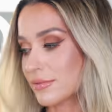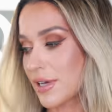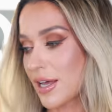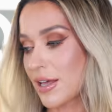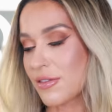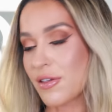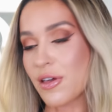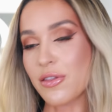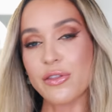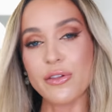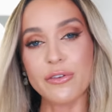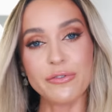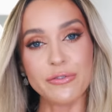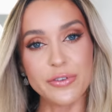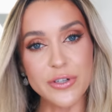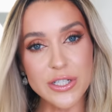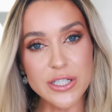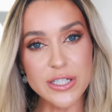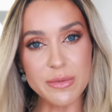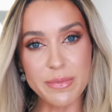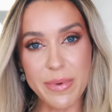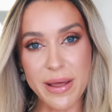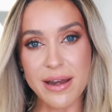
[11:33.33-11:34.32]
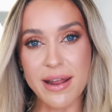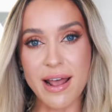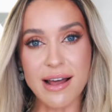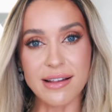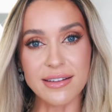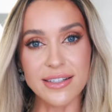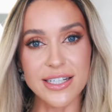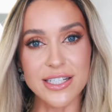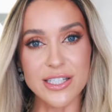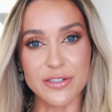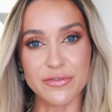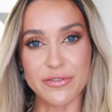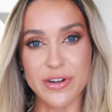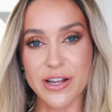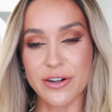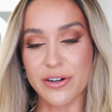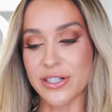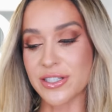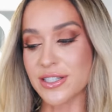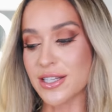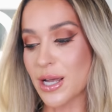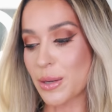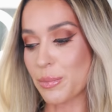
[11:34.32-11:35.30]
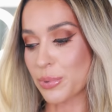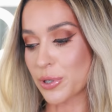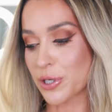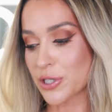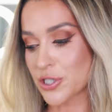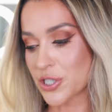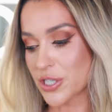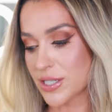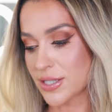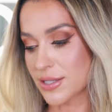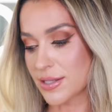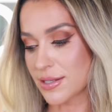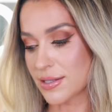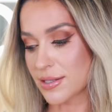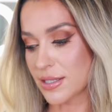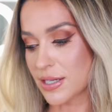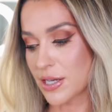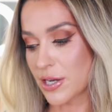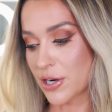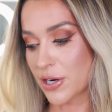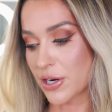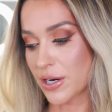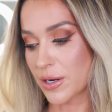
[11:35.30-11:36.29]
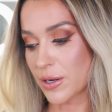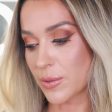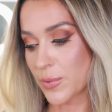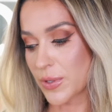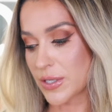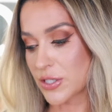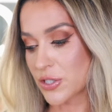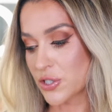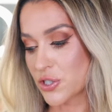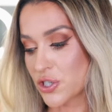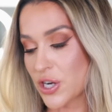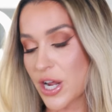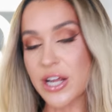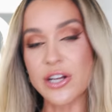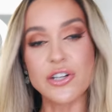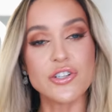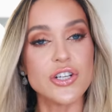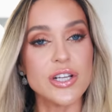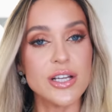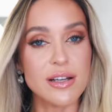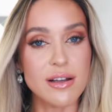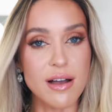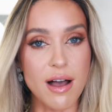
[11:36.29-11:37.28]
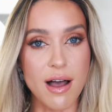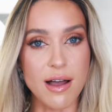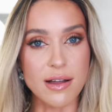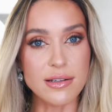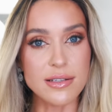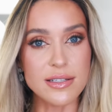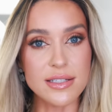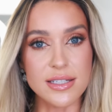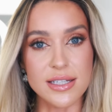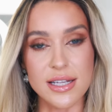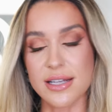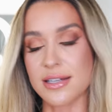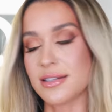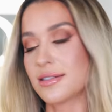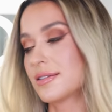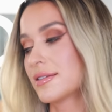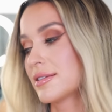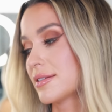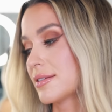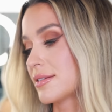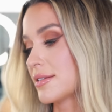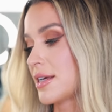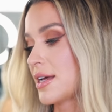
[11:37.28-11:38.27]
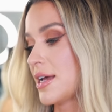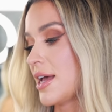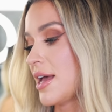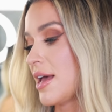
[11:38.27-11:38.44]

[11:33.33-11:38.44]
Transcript: And then the first Penhaligon's fragrance I purchased this year was Changing Constance.